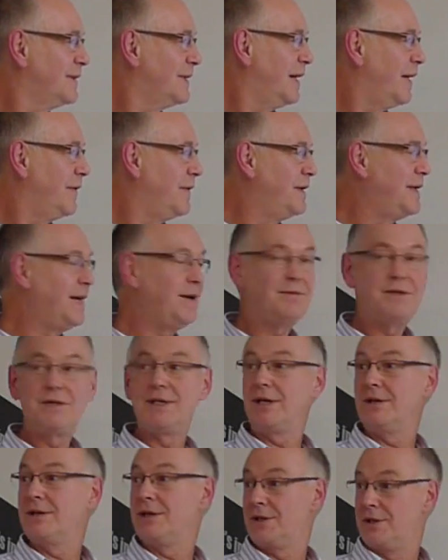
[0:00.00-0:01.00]
And the net
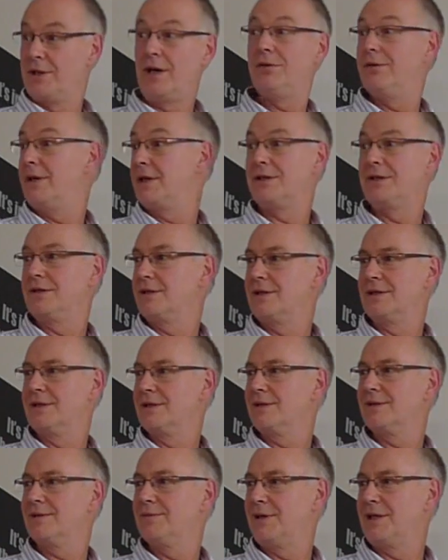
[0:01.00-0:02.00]
result is no
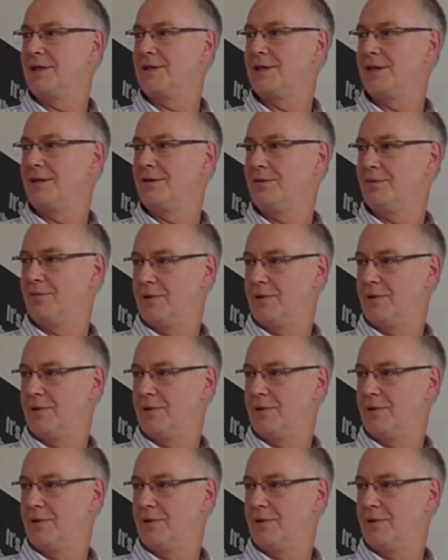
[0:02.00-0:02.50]
resonances, basically.